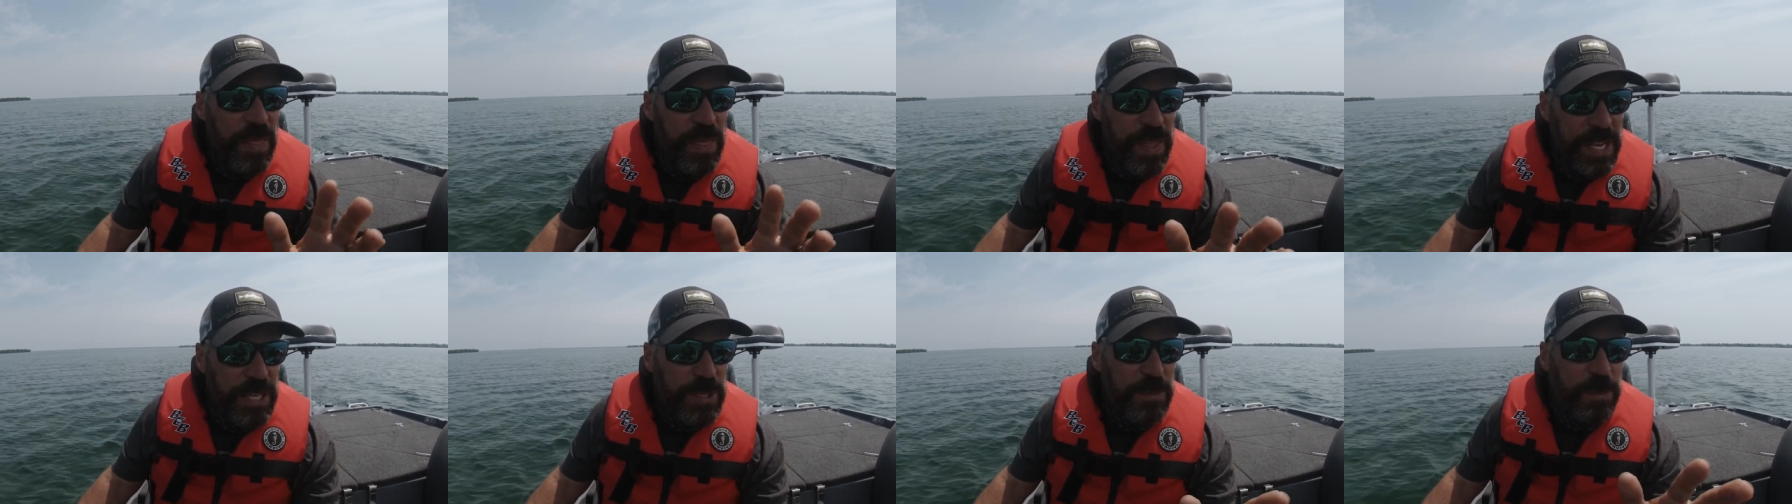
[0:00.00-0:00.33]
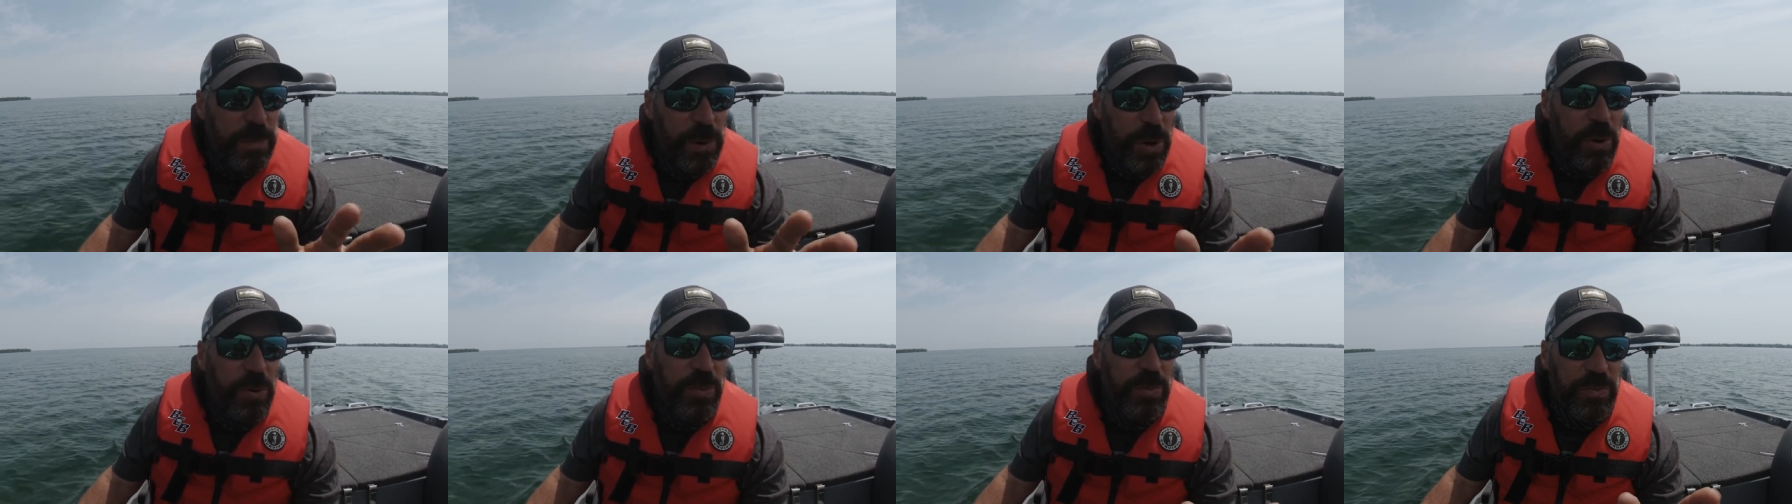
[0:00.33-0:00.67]
this
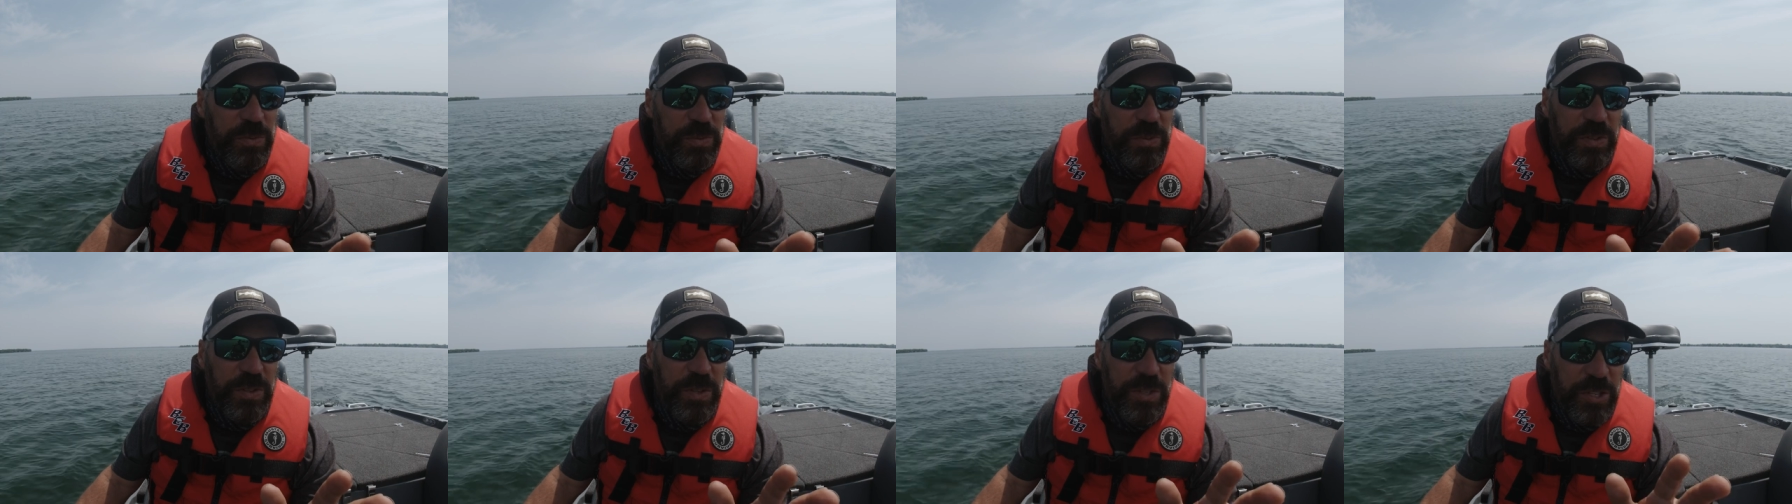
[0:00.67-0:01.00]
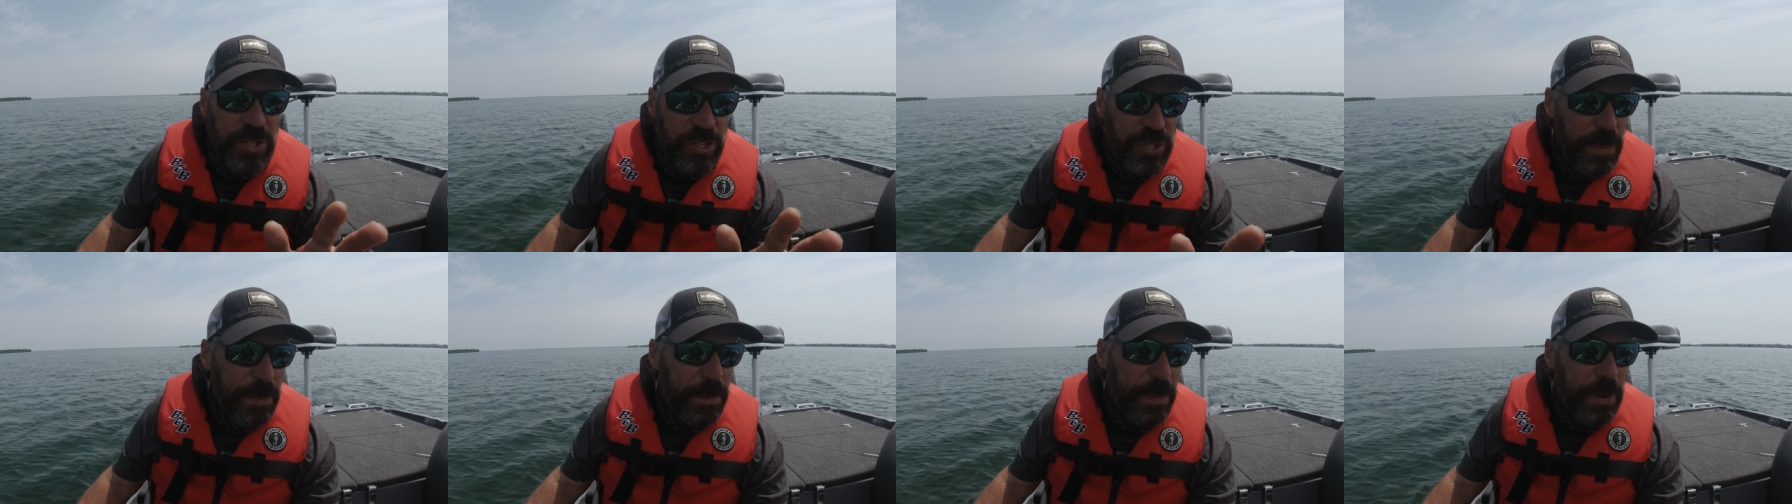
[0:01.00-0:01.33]
boat,
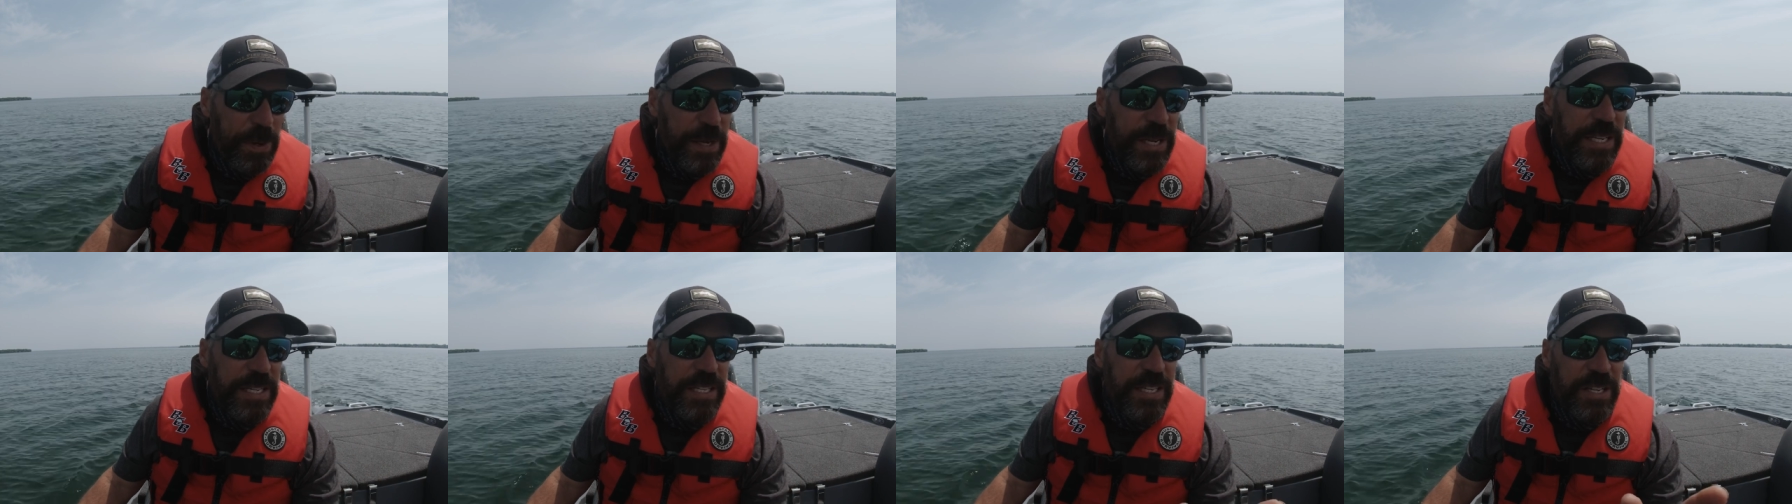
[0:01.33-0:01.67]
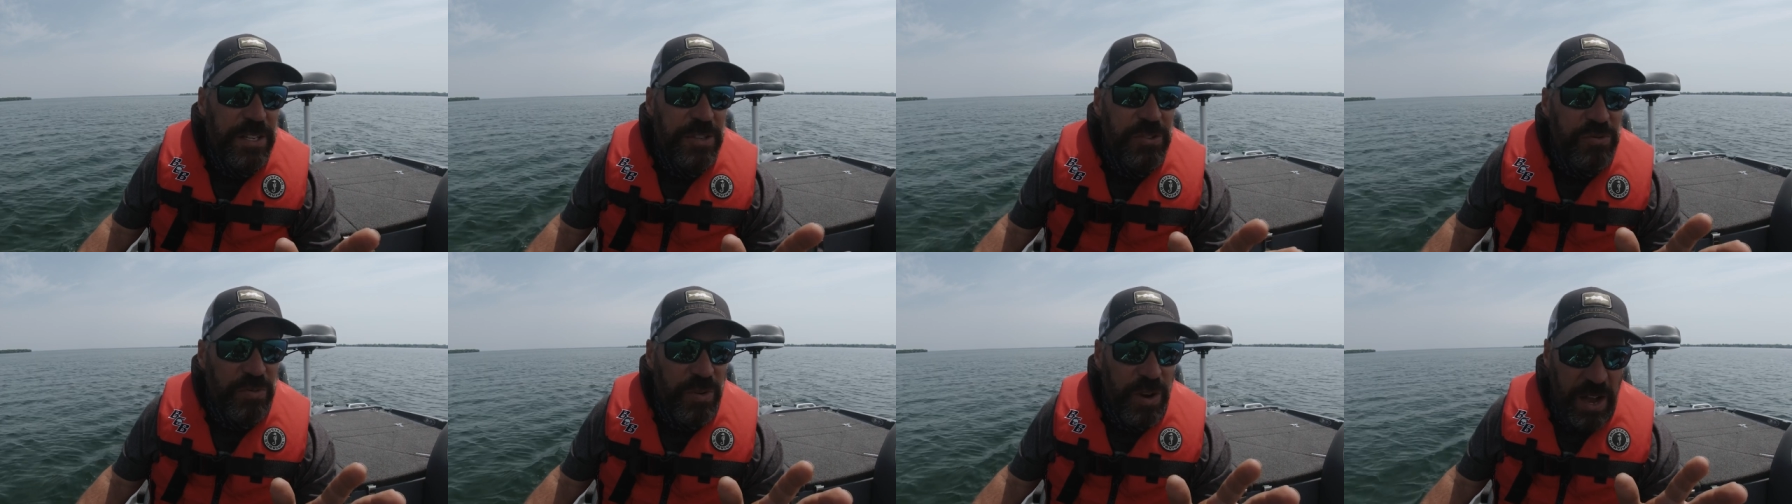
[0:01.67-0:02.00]
super easy
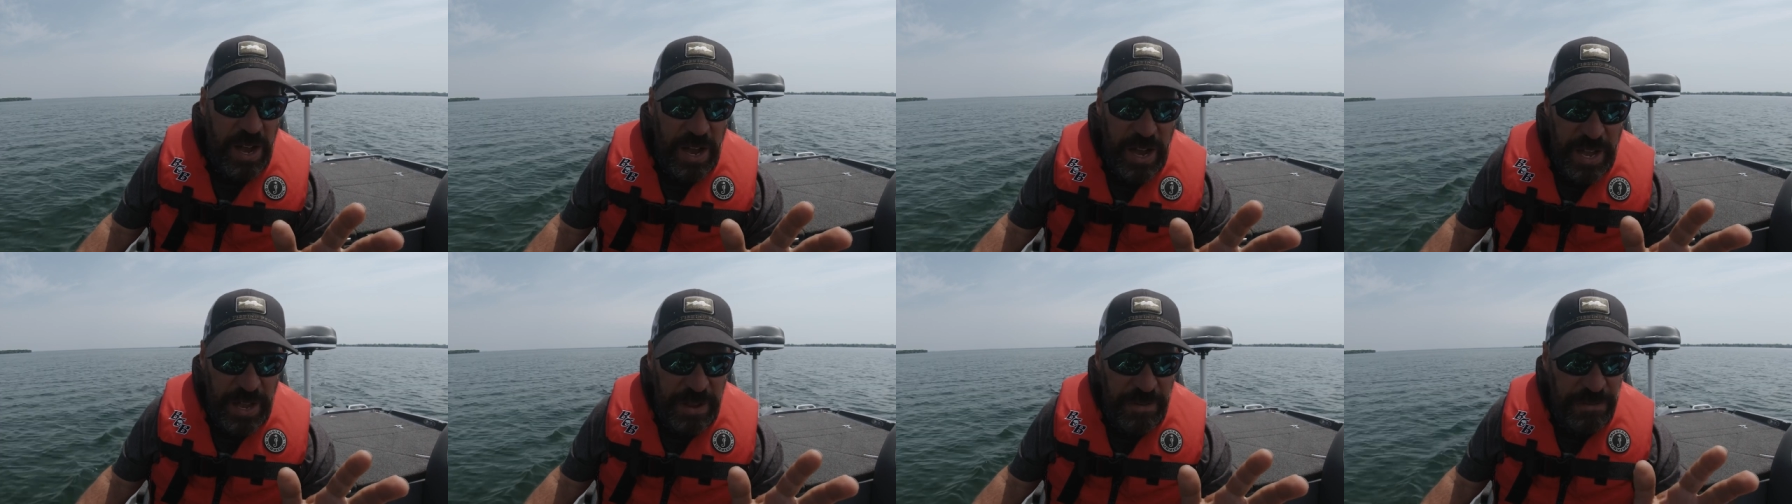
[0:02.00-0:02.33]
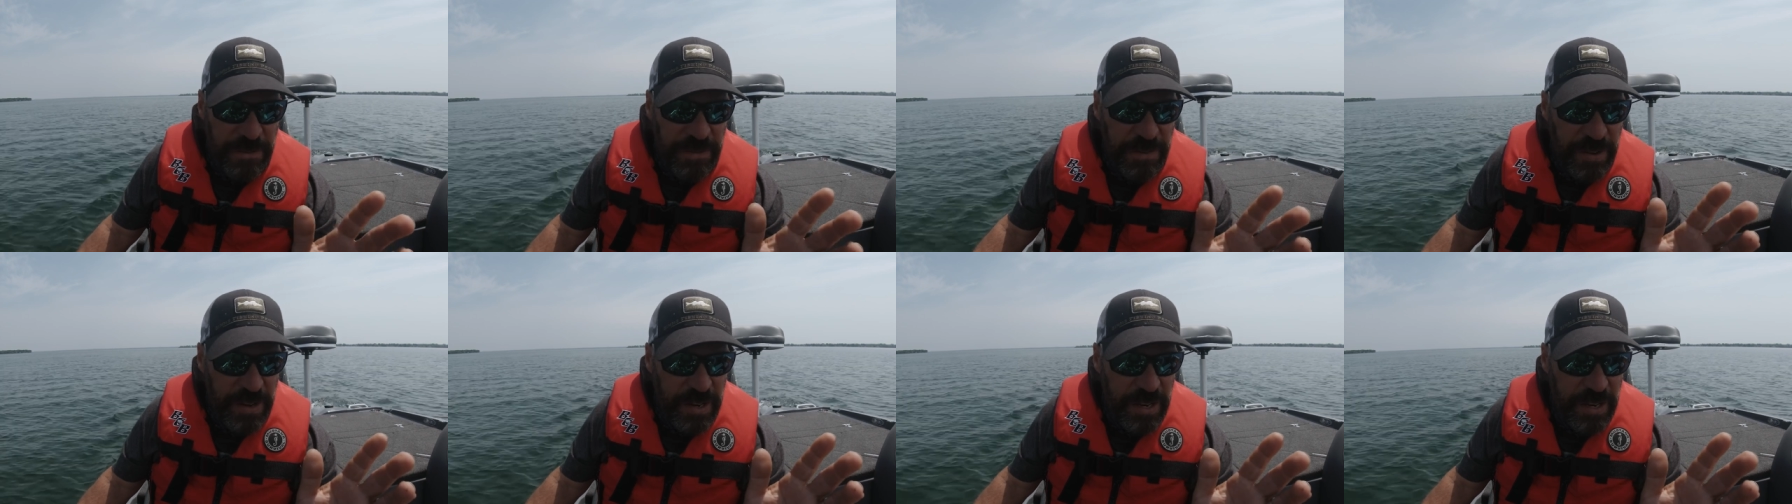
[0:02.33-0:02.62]
to drive,